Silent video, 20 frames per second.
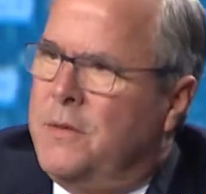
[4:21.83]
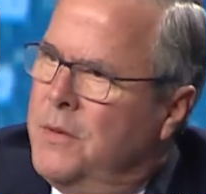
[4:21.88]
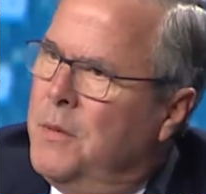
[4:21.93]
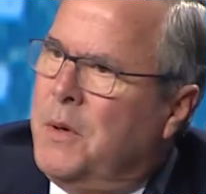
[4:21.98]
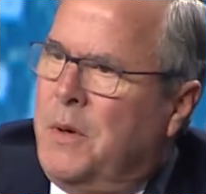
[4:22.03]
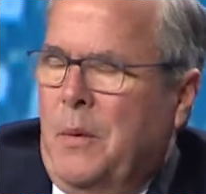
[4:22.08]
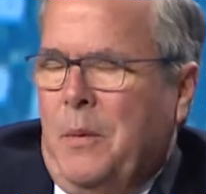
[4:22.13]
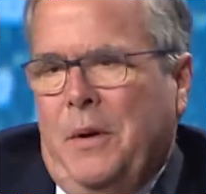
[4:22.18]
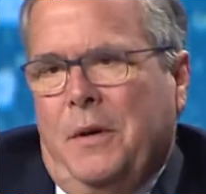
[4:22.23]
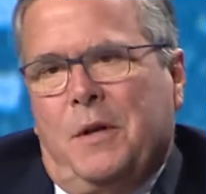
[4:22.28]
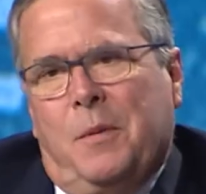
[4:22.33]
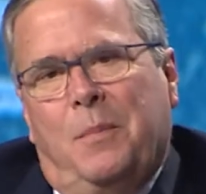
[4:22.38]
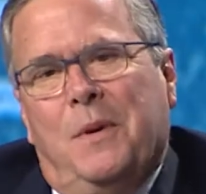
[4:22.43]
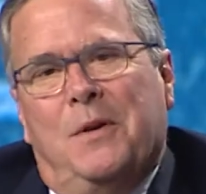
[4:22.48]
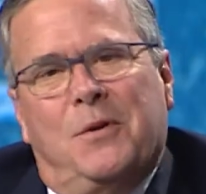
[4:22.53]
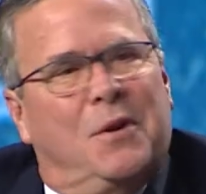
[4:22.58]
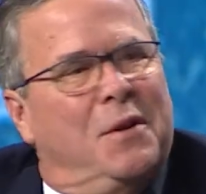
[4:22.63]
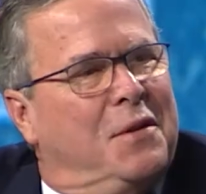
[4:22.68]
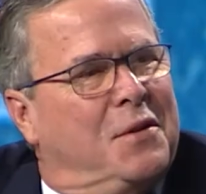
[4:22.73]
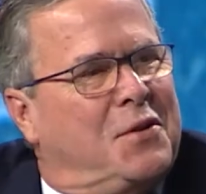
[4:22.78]
Well, it
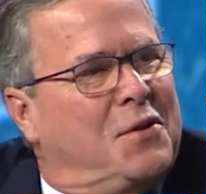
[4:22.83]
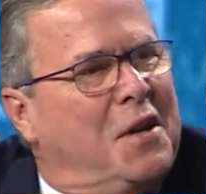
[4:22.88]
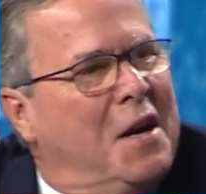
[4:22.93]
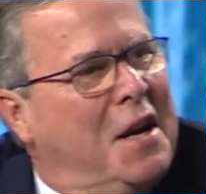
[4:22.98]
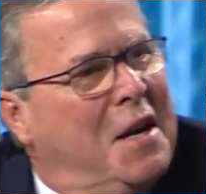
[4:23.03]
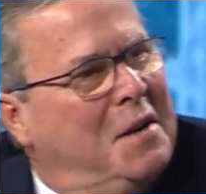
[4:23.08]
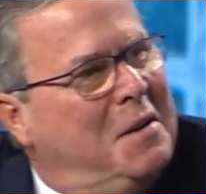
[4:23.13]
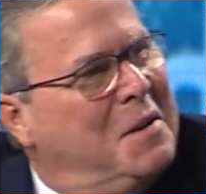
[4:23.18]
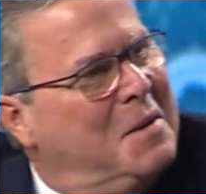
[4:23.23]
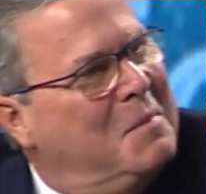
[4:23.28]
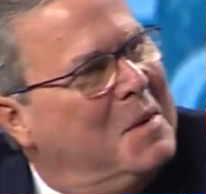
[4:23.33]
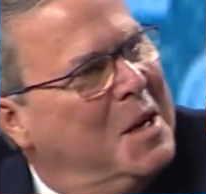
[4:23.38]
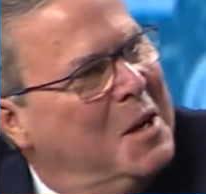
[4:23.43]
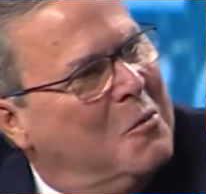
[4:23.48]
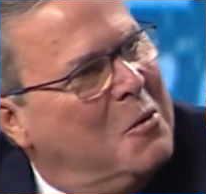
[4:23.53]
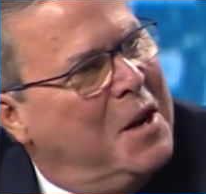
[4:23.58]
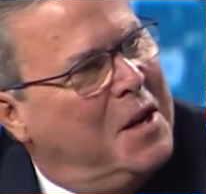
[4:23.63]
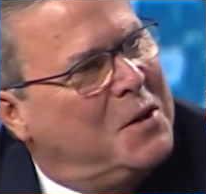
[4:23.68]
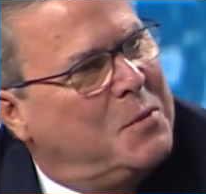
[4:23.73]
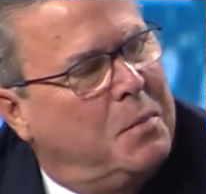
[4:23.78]
depends on the state in many
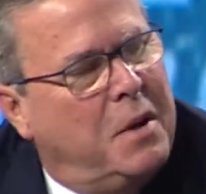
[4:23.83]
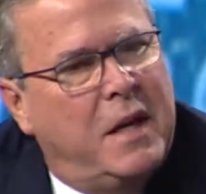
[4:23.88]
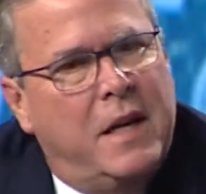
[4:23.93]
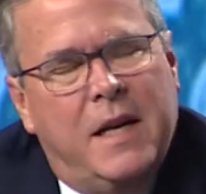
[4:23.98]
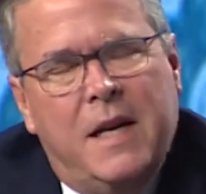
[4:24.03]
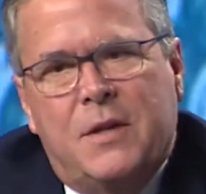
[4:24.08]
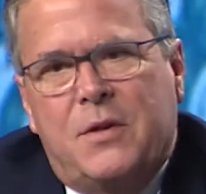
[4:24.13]
ways, but